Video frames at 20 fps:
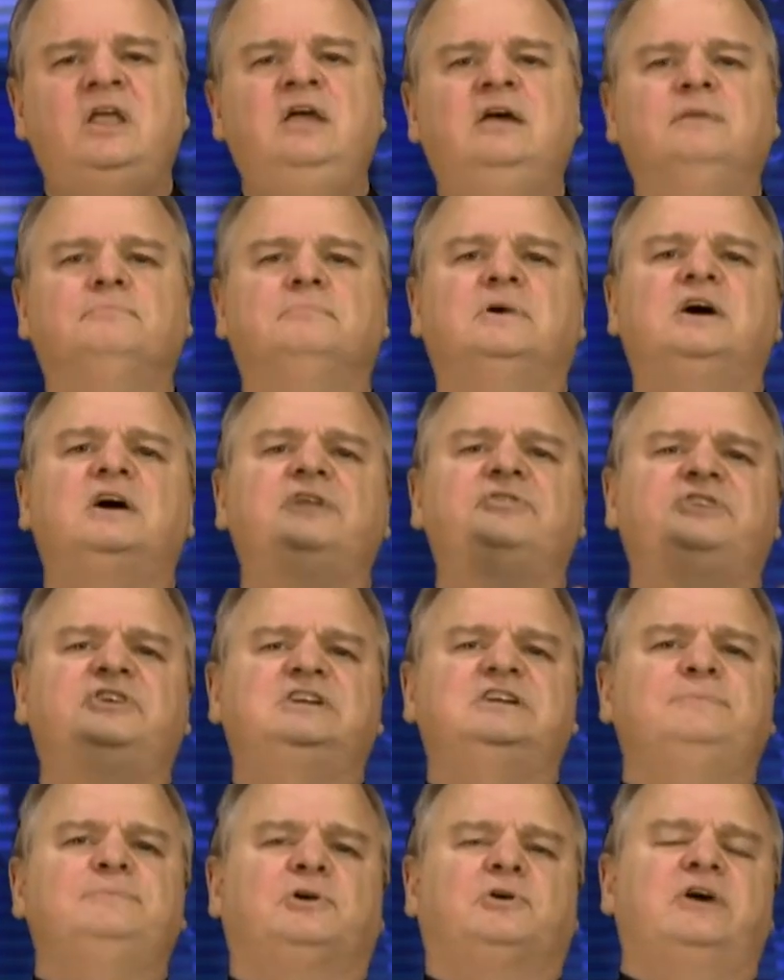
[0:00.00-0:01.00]
But the
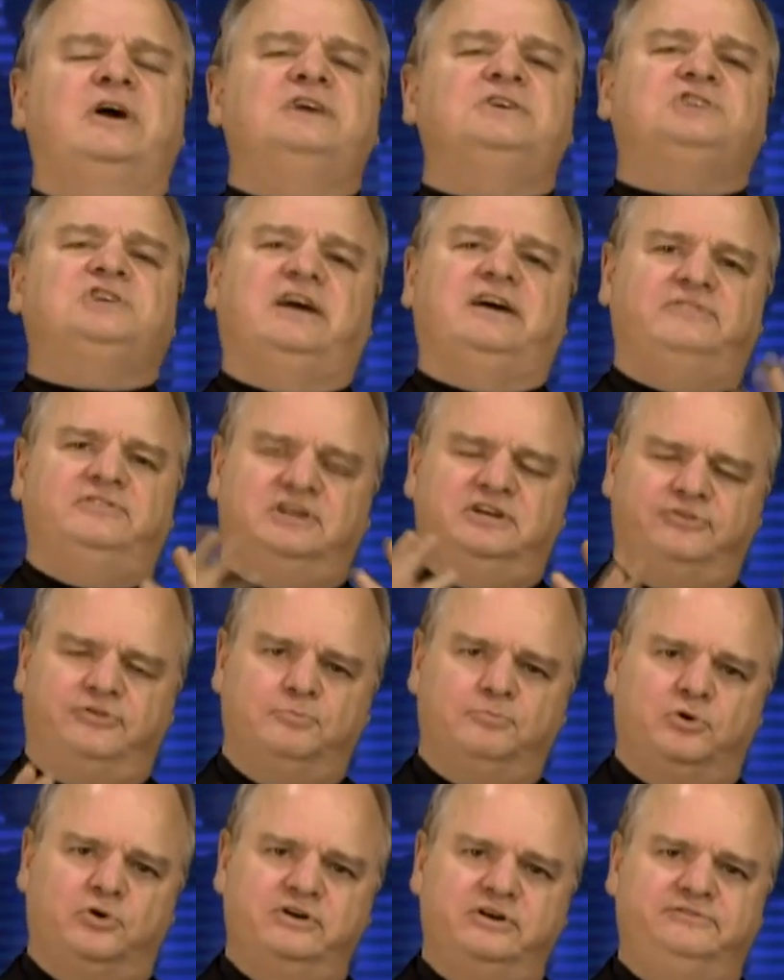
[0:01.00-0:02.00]
Democrats have a different
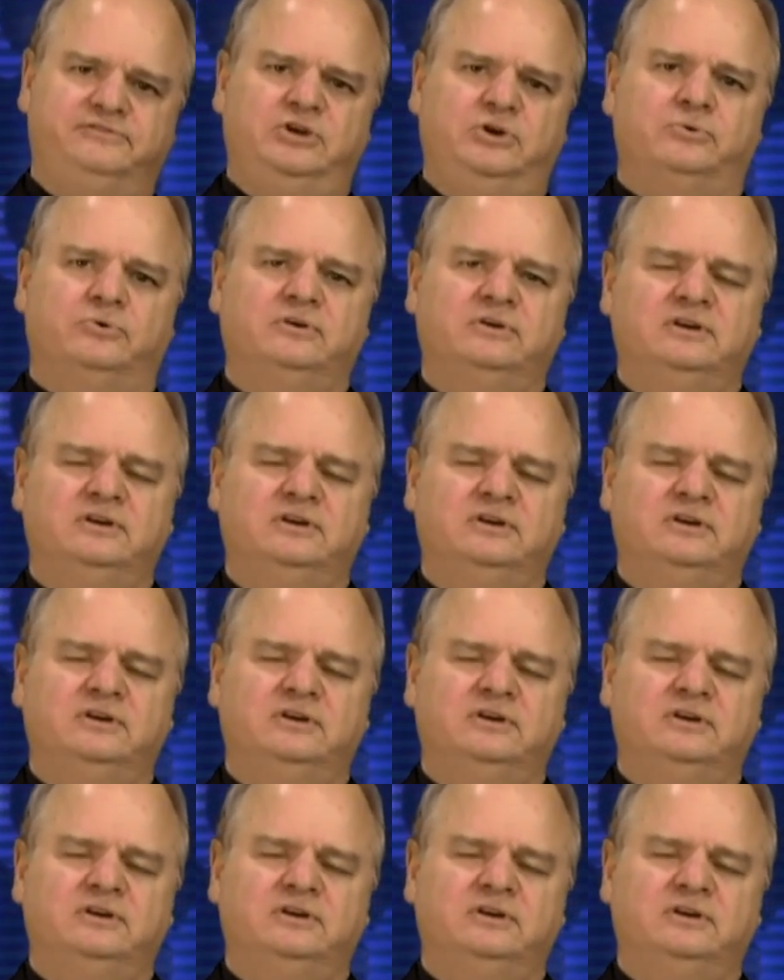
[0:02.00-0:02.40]
point of view.